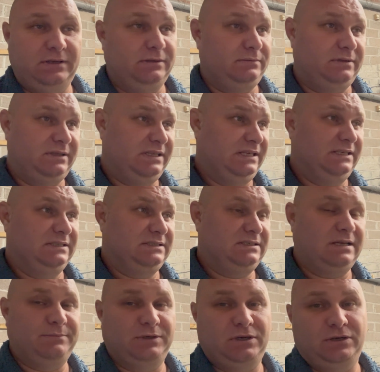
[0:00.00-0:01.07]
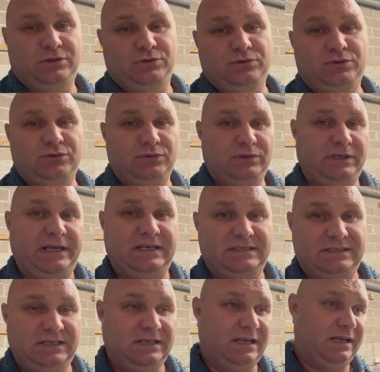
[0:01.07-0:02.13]
things I'm gonna do to the
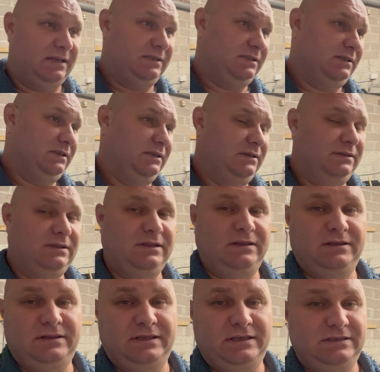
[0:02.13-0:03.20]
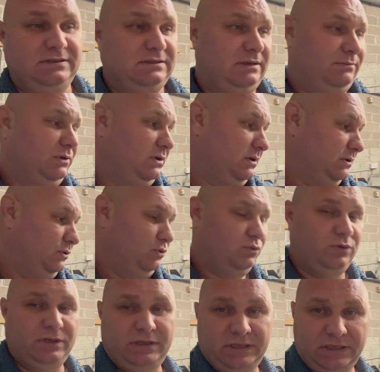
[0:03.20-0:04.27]
XC90, things I'm gonna do
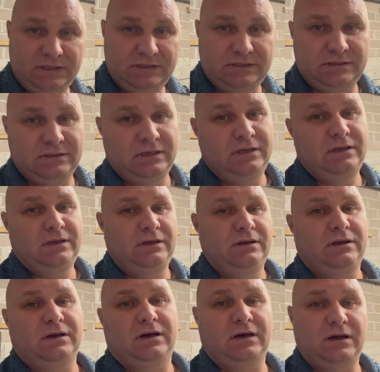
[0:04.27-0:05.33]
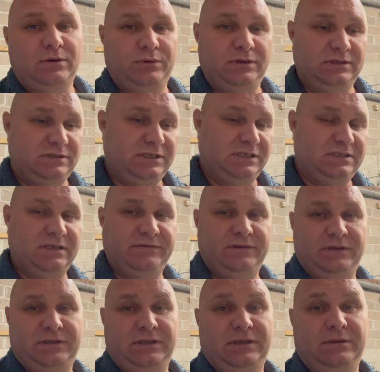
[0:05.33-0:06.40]
with this car, with the
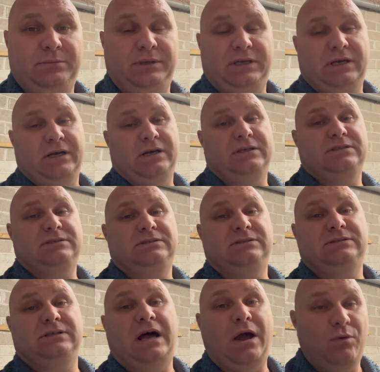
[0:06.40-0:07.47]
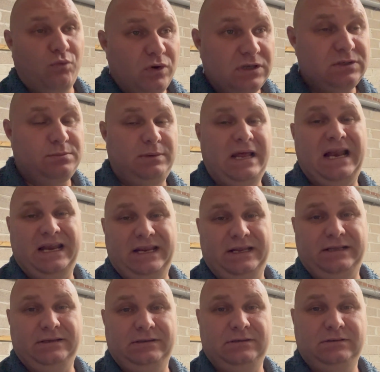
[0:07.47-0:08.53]
C70, because I was
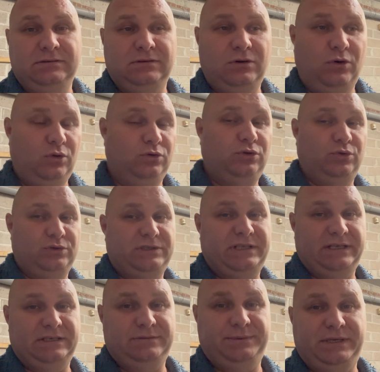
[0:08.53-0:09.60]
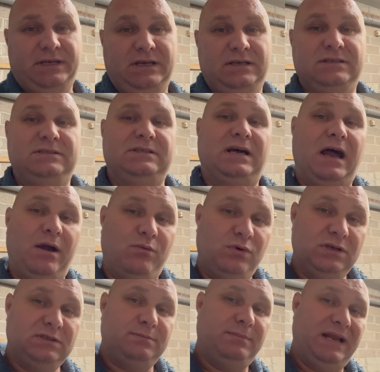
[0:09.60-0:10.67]
planning all those things, because I
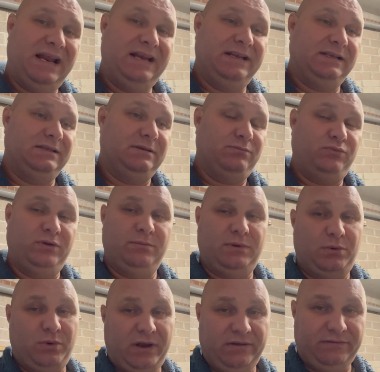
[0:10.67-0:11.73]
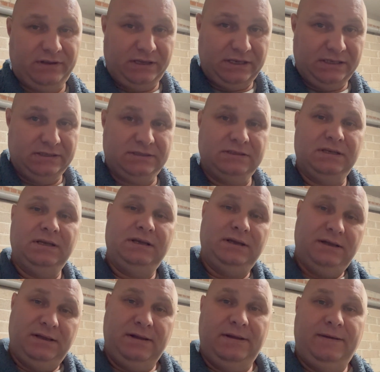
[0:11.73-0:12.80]
was planning to bring my wife and kids
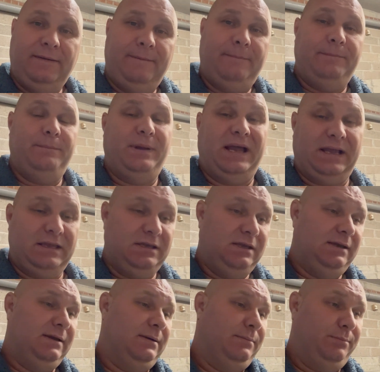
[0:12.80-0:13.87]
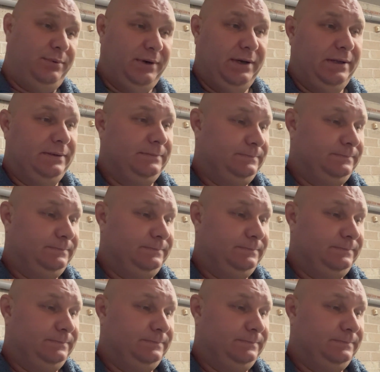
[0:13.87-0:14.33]
back here. But